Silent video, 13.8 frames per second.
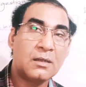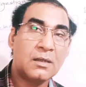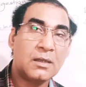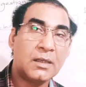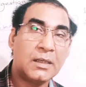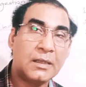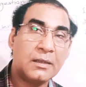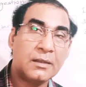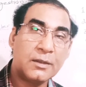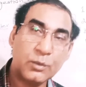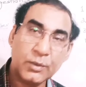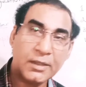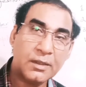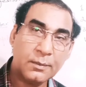in
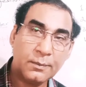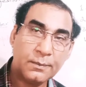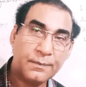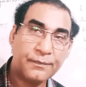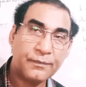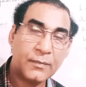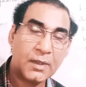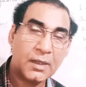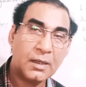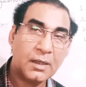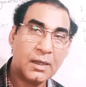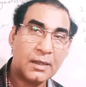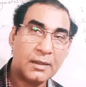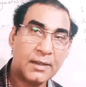duodenum,
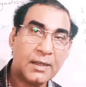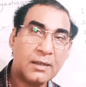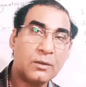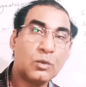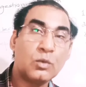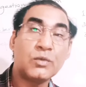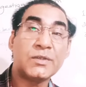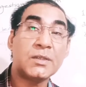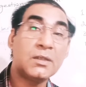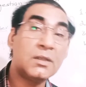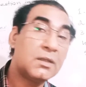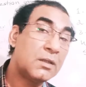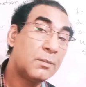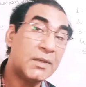and then those
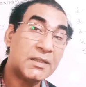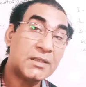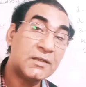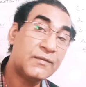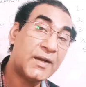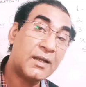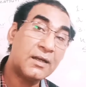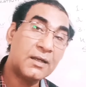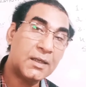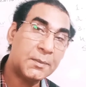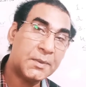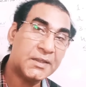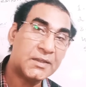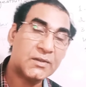emulsified
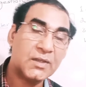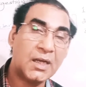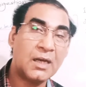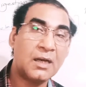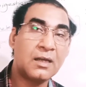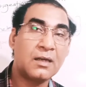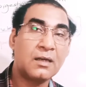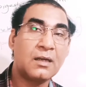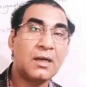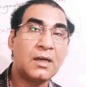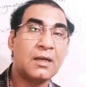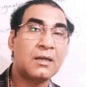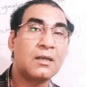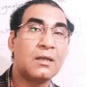lipids are
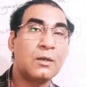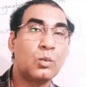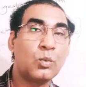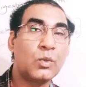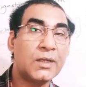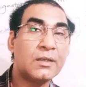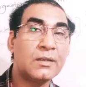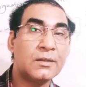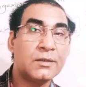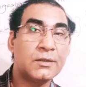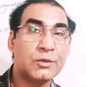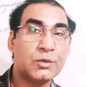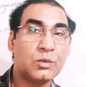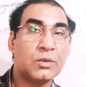converted
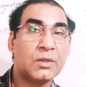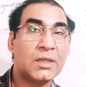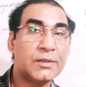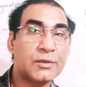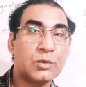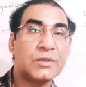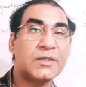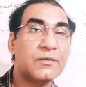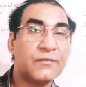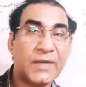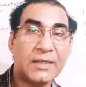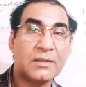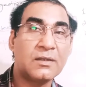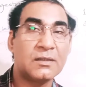into glycerols and
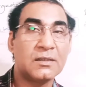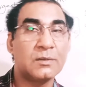fatty acids